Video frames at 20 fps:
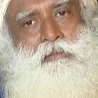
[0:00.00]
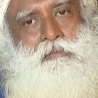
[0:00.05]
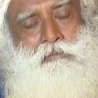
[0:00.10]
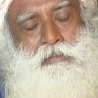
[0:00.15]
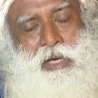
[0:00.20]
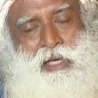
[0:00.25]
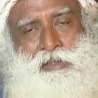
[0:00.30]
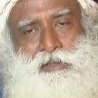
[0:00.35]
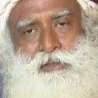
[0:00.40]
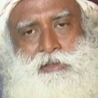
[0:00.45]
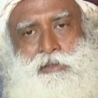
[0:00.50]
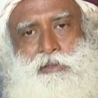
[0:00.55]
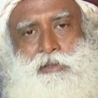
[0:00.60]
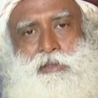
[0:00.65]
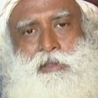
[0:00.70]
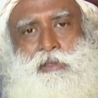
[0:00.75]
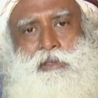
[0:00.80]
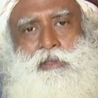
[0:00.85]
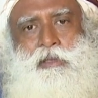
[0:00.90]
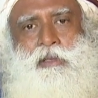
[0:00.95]
But
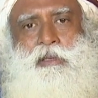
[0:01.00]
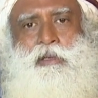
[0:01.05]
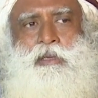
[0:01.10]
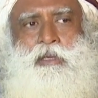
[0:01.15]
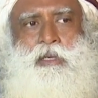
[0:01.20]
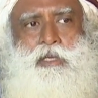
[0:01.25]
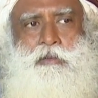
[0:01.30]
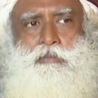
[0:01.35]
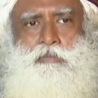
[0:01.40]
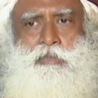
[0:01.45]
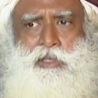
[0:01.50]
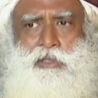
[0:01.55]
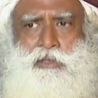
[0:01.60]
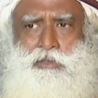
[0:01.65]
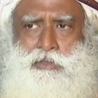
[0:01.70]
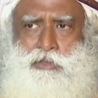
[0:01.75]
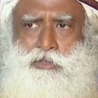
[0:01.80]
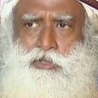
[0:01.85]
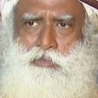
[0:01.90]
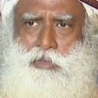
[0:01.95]
it
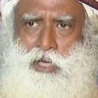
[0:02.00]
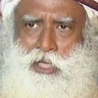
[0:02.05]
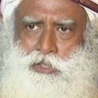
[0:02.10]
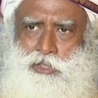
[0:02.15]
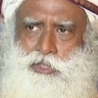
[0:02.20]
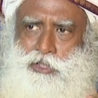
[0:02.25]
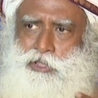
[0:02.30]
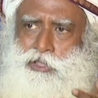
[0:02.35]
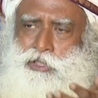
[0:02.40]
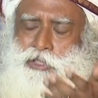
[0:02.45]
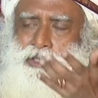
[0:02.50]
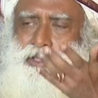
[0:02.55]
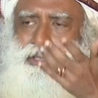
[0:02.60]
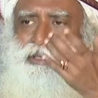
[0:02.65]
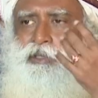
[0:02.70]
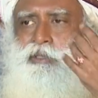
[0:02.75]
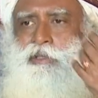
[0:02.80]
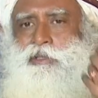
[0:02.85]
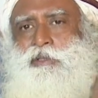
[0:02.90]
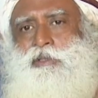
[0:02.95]
means so much
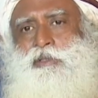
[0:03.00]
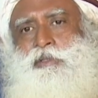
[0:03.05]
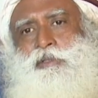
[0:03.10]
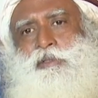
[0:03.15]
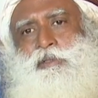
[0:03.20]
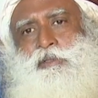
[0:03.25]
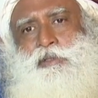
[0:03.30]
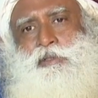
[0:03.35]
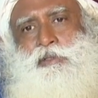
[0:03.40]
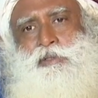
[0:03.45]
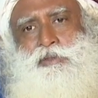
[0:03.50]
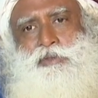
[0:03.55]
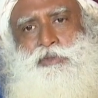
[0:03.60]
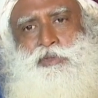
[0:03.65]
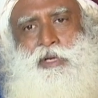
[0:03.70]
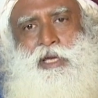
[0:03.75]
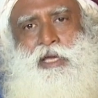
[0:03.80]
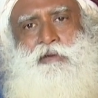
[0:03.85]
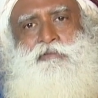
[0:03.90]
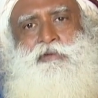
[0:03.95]

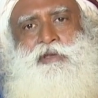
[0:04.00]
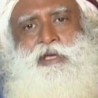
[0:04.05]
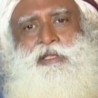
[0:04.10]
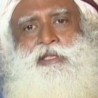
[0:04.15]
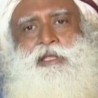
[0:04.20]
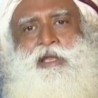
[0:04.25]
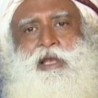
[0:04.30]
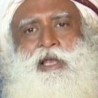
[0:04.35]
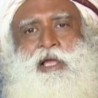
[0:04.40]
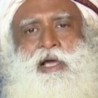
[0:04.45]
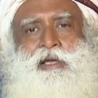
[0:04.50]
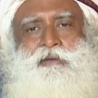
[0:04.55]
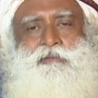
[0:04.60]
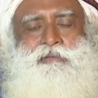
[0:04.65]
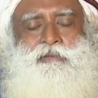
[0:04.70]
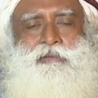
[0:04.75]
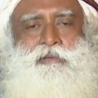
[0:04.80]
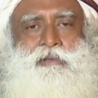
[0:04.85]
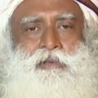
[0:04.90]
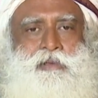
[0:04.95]
to every other life,
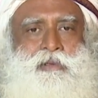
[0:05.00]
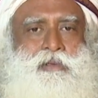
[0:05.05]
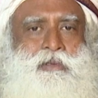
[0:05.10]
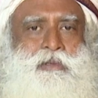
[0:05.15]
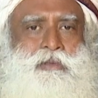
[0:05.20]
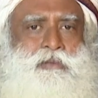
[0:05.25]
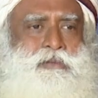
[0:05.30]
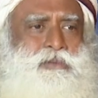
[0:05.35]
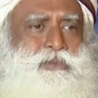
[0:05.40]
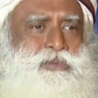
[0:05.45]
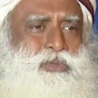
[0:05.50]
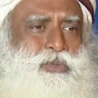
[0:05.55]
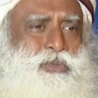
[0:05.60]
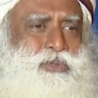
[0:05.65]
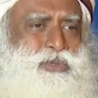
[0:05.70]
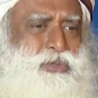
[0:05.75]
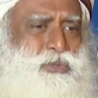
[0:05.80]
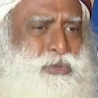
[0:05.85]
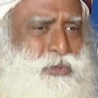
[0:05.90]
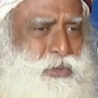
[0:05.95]
so
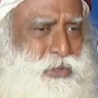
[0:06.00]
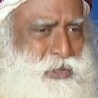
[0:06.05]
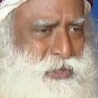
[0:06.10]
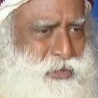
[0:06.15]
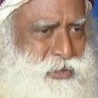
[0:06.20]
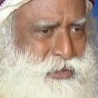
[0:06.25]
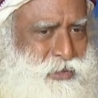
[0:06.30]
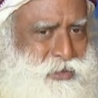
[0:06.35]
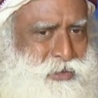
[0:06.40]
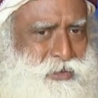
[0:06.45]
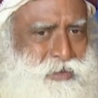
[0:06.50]
you do it.